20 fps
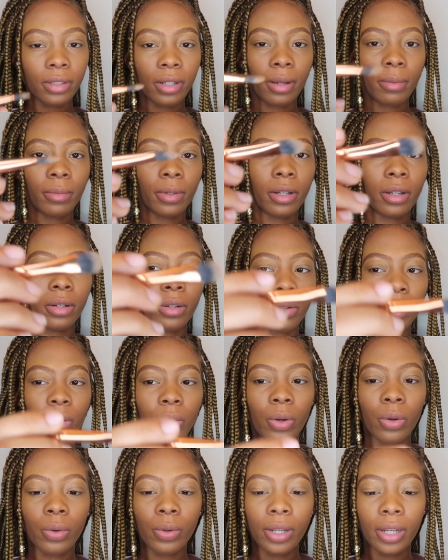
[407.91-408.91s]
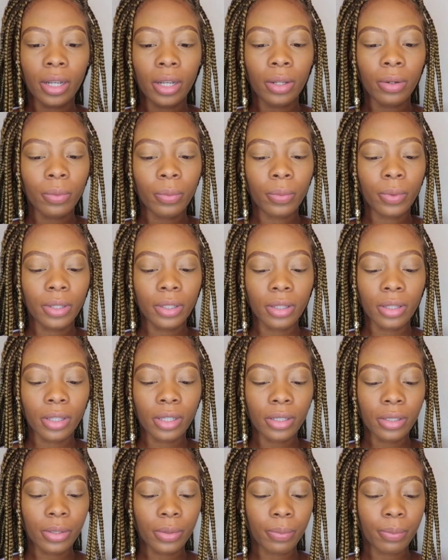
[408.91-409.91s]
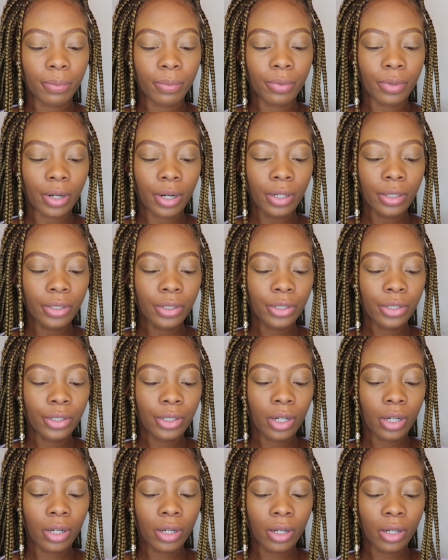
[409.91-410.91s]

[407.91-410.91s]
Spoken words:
I'm gonna go in with this brush.